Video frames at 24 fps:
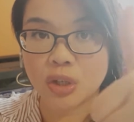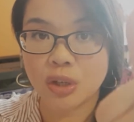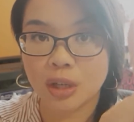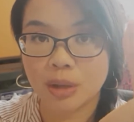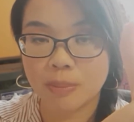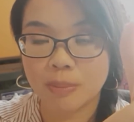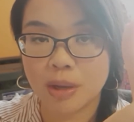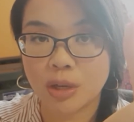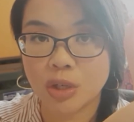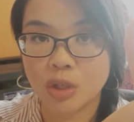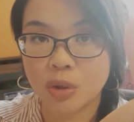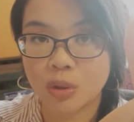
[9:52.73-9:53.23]
you
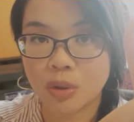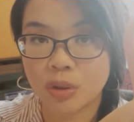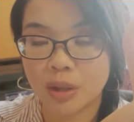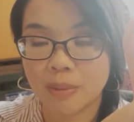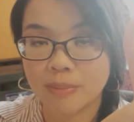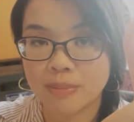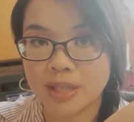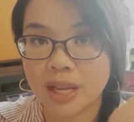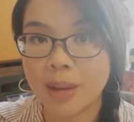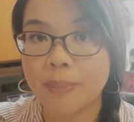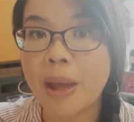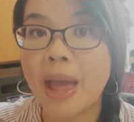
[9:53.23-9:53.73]
give me a 2
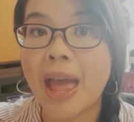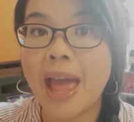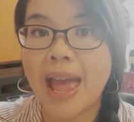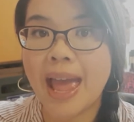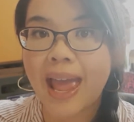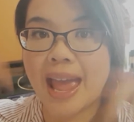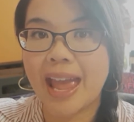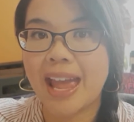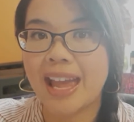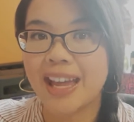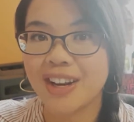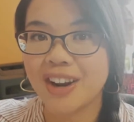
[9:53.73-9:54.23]
thumbs up.
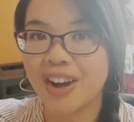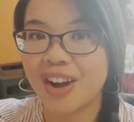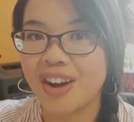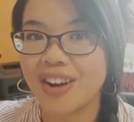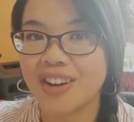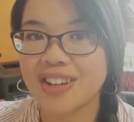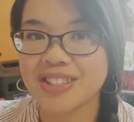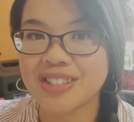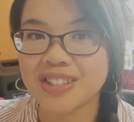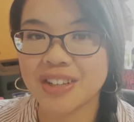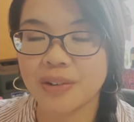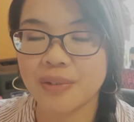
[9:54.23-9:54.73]
And
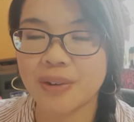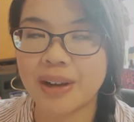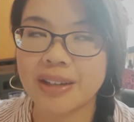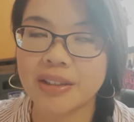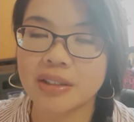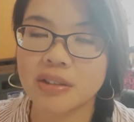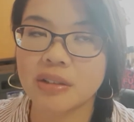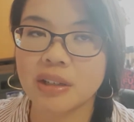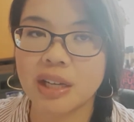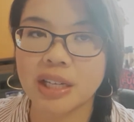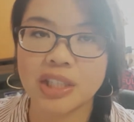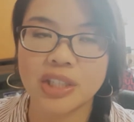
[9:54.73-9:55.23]
also, well,
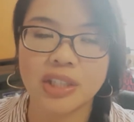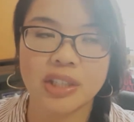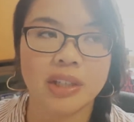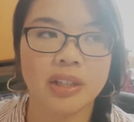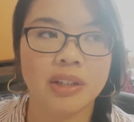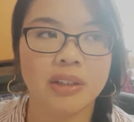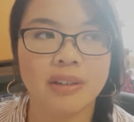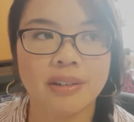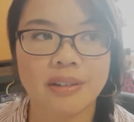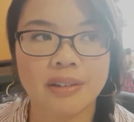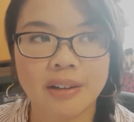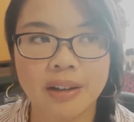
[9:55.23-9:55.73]

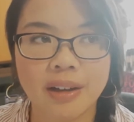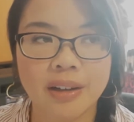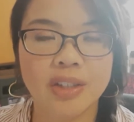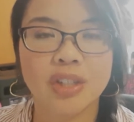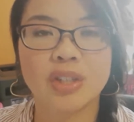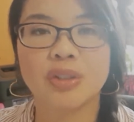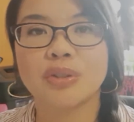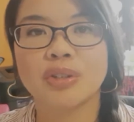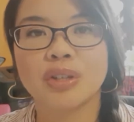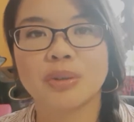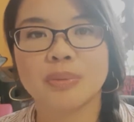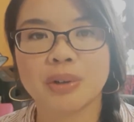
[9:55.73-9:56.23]
actually, on
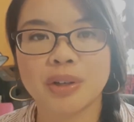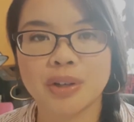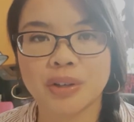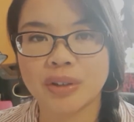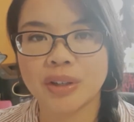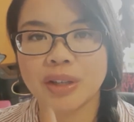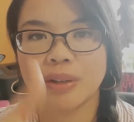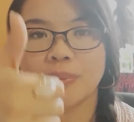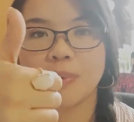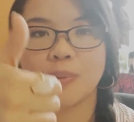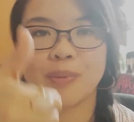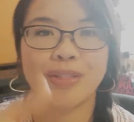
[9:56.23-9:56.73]
YouTube, you can
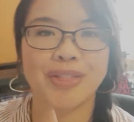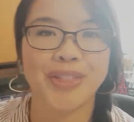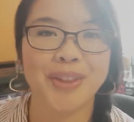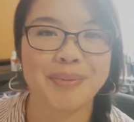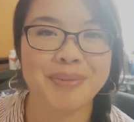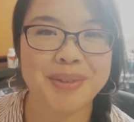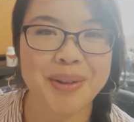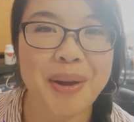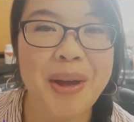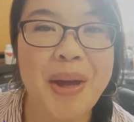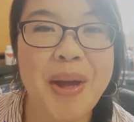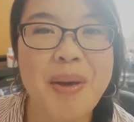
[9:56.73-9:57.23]
only give me 1
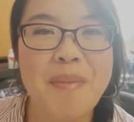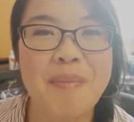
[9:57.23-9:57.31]
thumbs up.